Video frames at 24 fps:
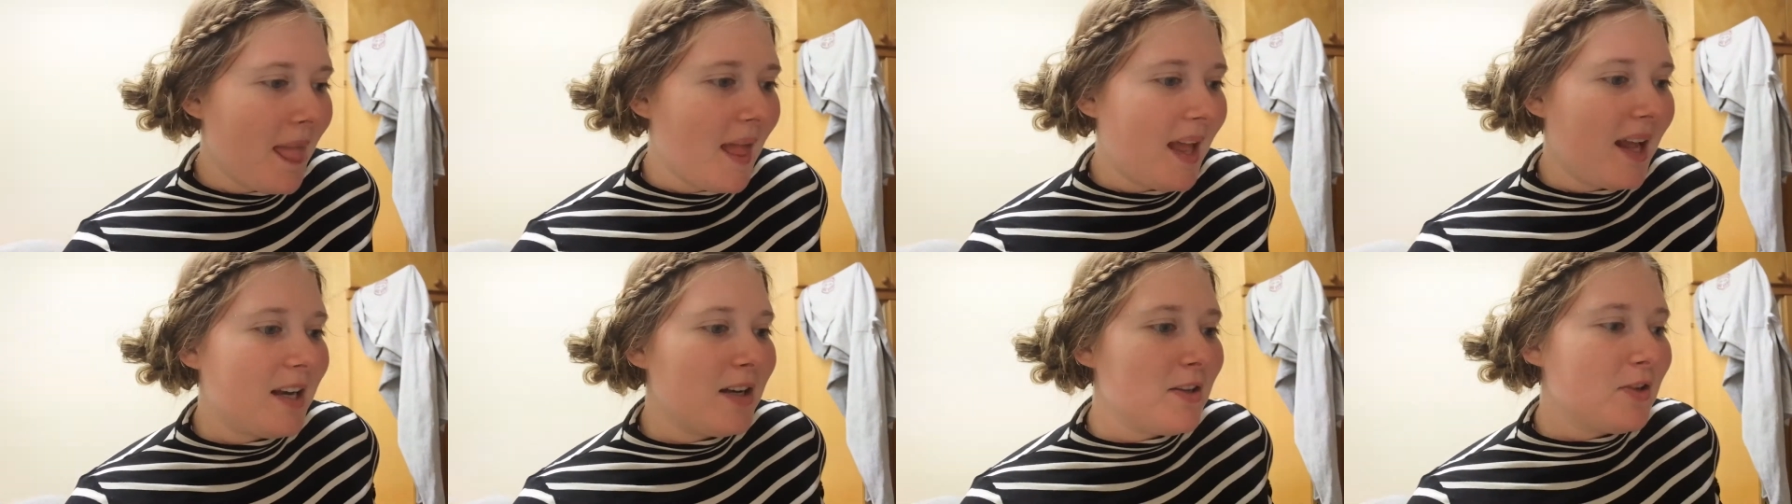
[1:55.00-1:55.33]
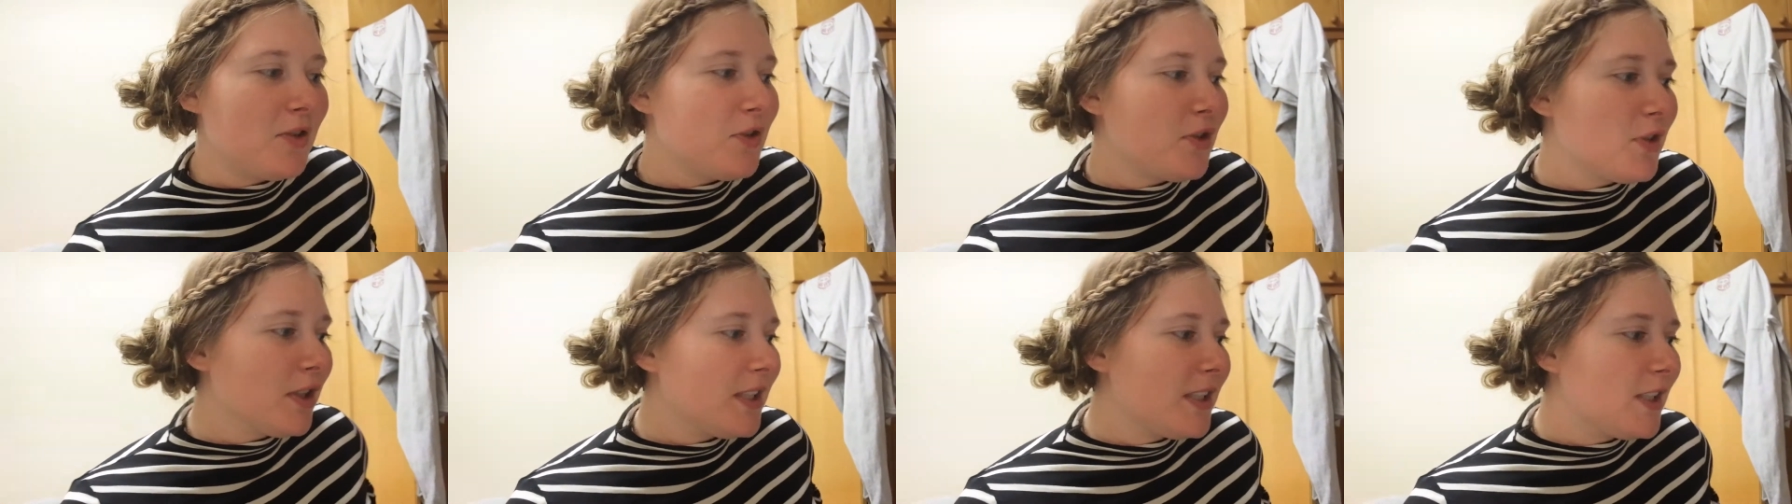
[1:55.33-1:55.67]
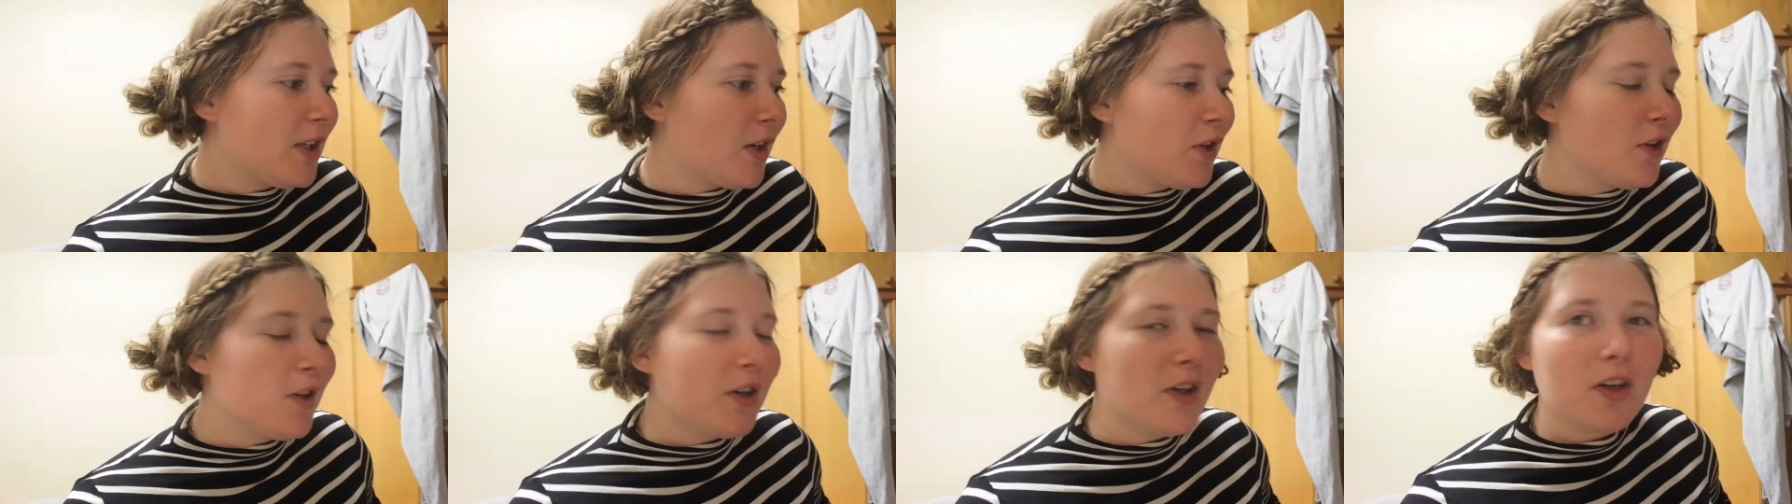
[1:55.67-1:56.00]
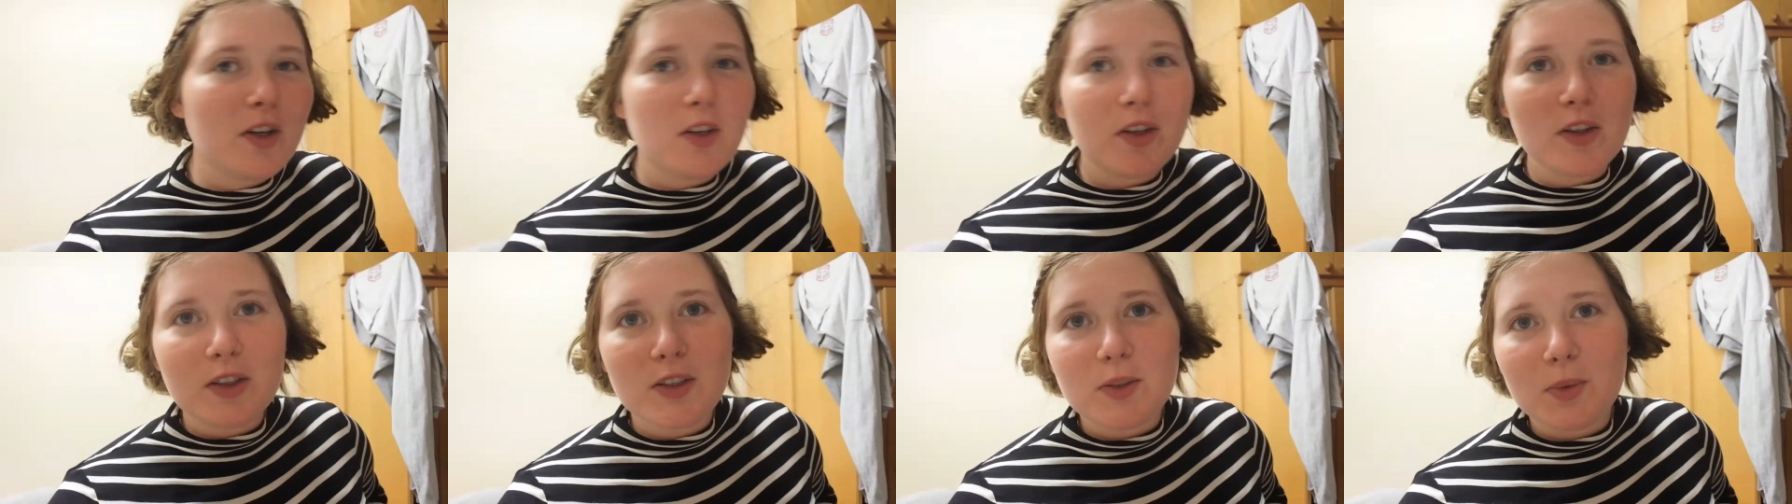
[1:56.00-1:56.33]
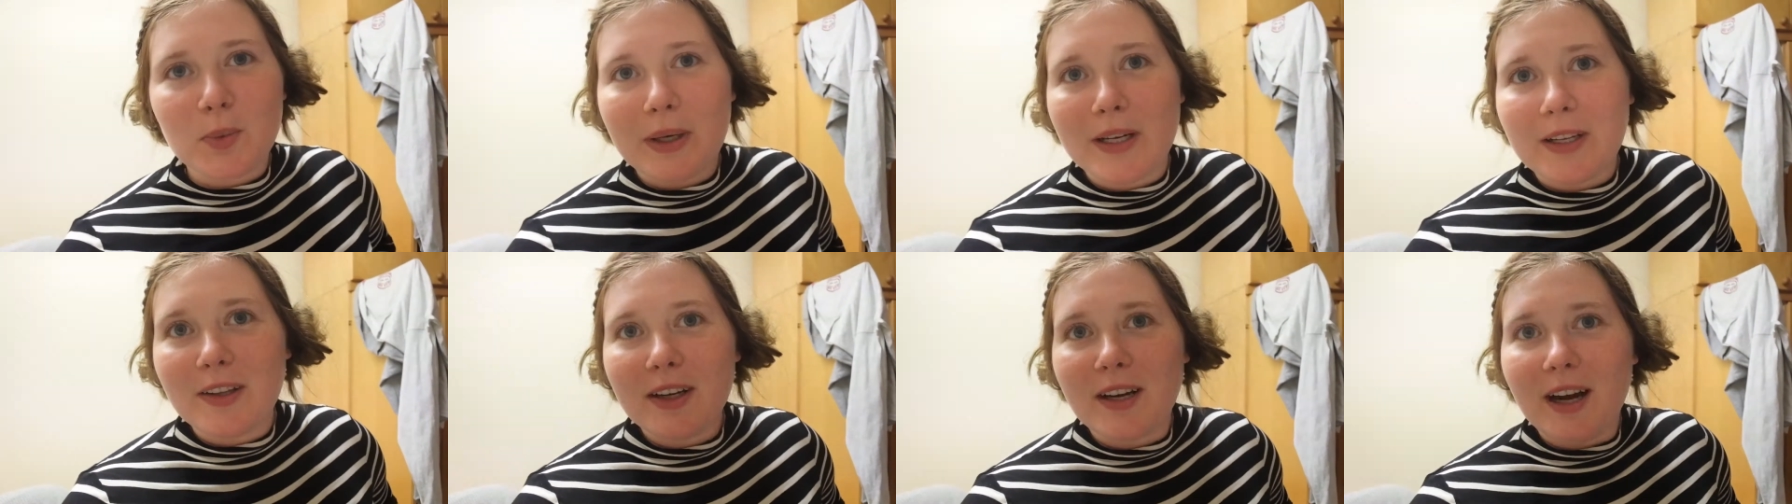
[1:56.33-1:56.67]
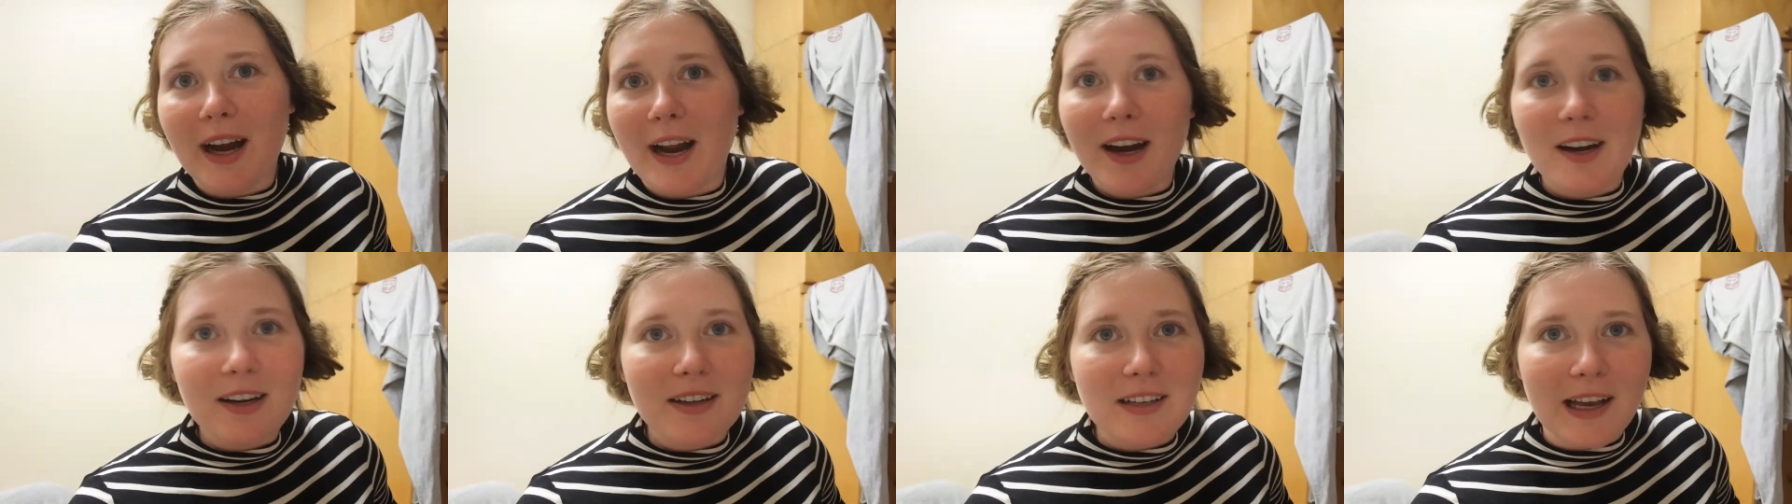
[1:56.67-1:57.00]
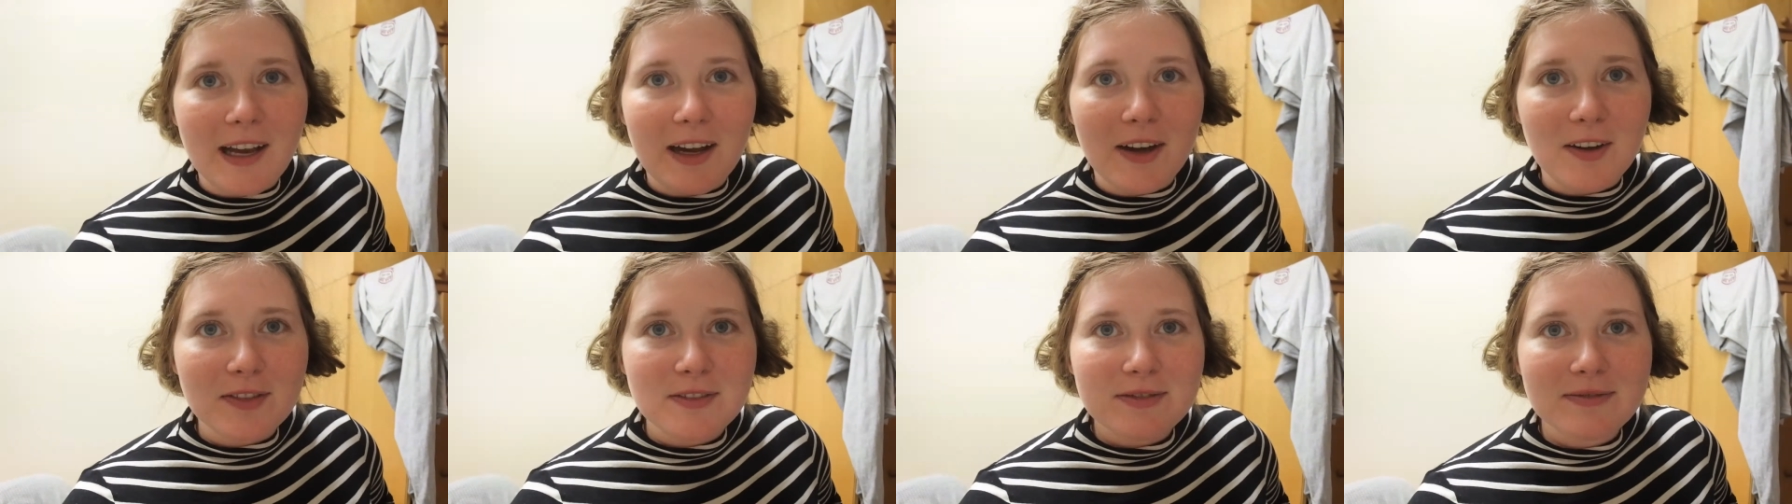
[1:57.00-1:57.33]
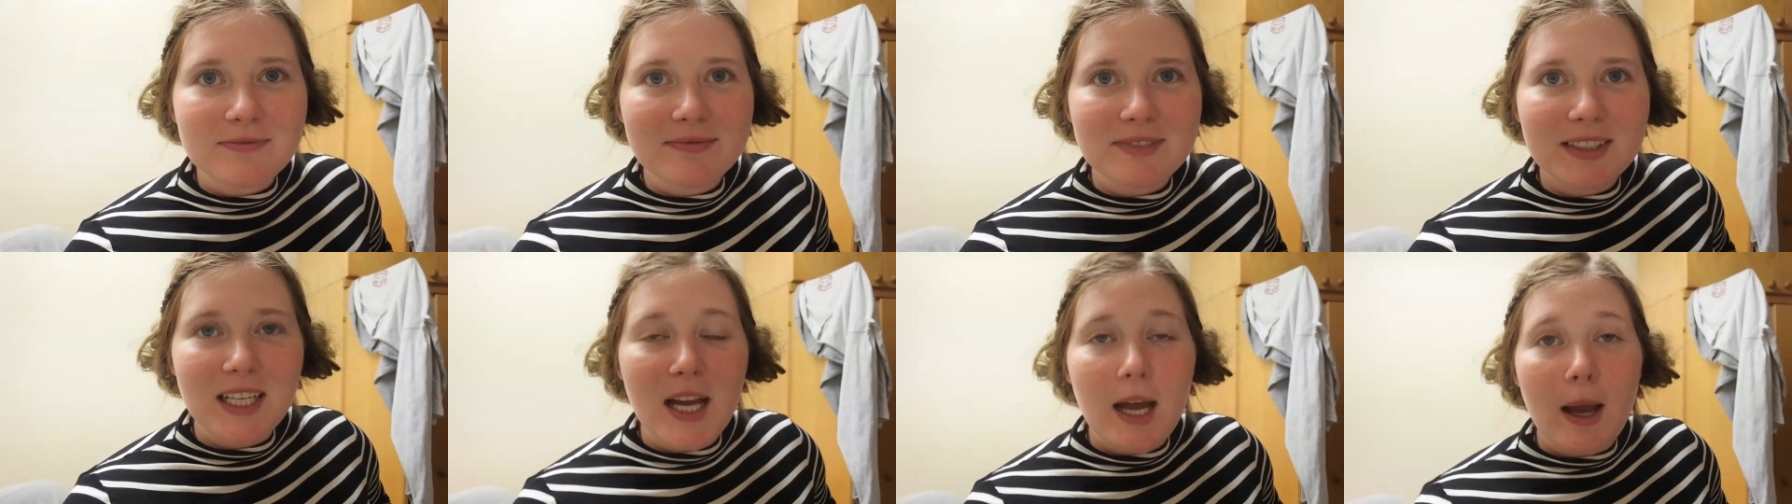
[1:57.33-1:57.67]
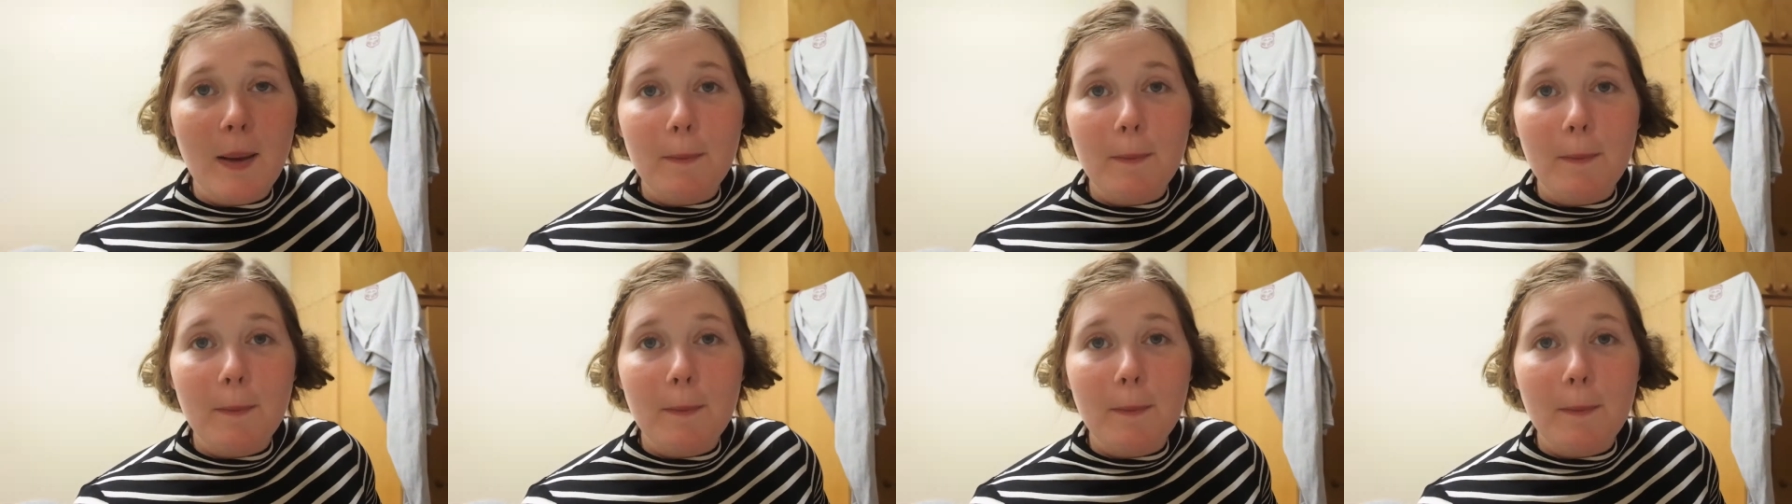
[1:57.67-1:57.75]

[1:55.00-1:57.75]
And usually all the girls wear their hair down.